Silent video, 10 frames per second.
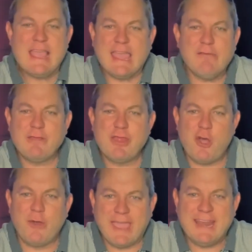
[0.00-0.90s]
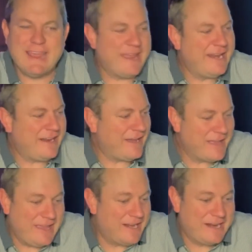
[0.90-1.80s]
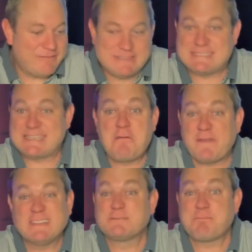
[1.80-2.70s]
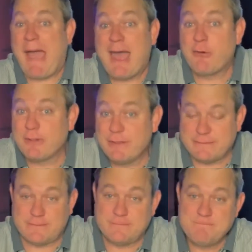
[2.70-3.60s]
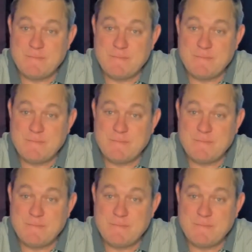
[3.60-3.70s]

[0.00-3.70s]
even though it in and of itself is powerless.